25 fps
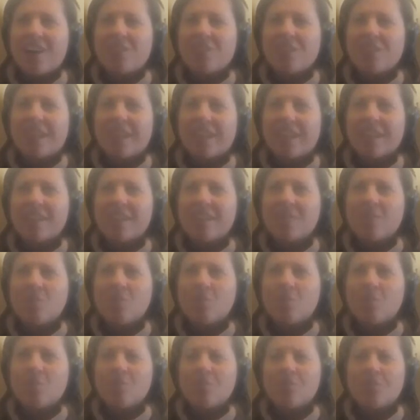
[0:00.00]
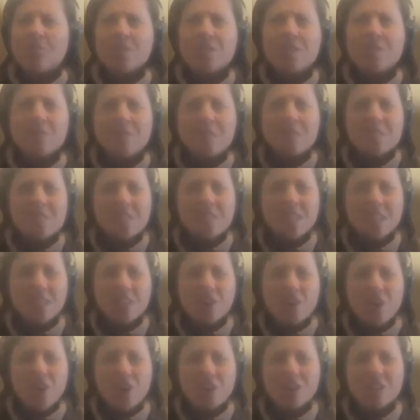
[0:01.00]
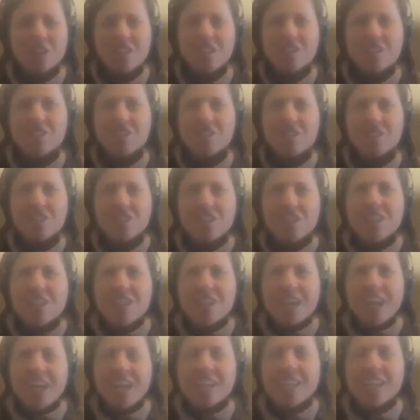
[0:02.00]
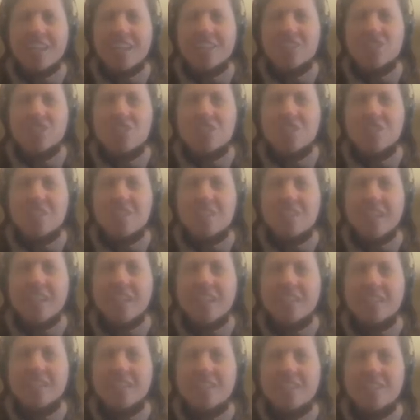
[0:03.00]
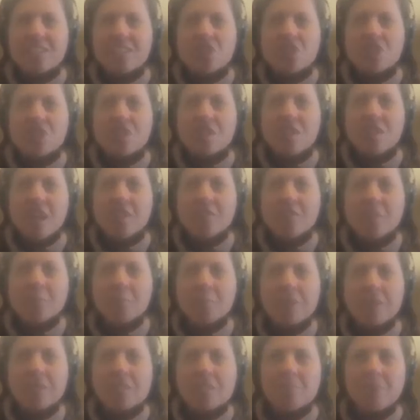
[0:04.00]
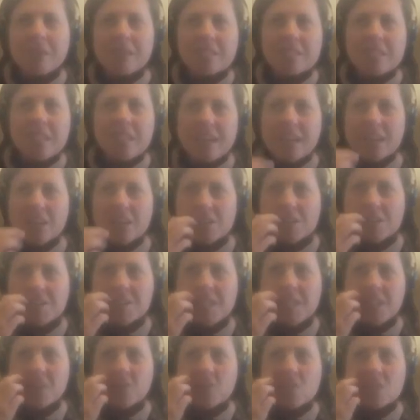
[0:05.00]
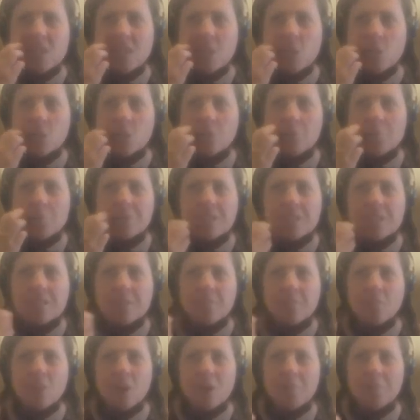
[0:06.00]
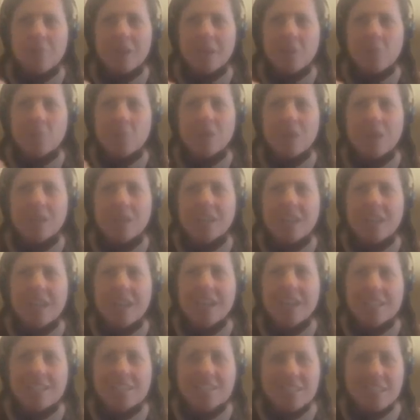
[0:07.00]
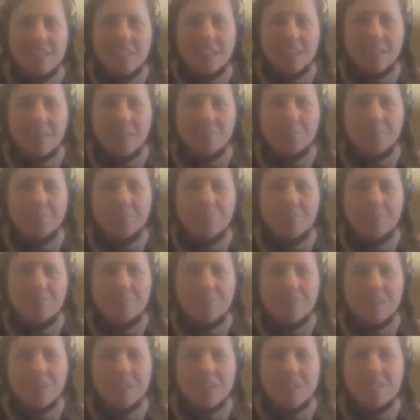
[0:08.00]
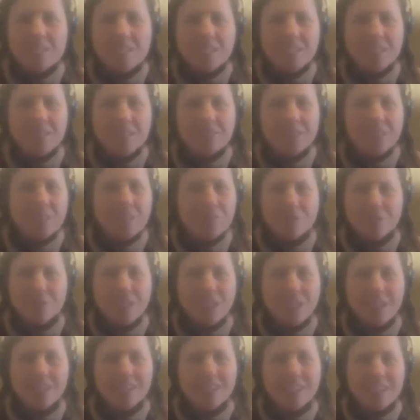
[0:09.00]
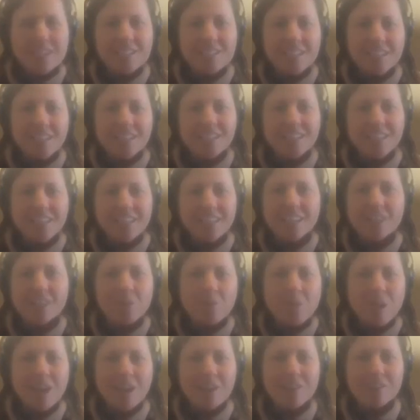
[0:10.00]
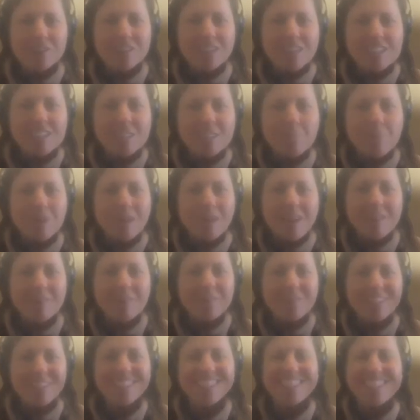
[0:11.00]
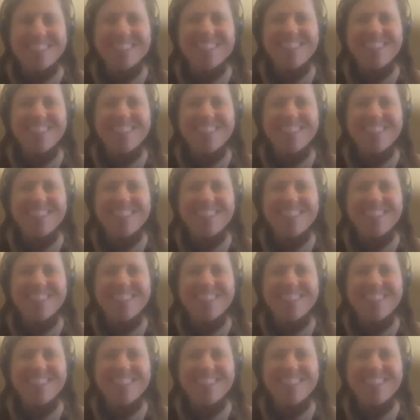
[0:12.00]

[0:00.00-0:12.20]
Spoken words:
how like for some reason in college I decided to just not replace my tires. I was like, I'll replace them one by one as they deflate, as they like go out, as they pop.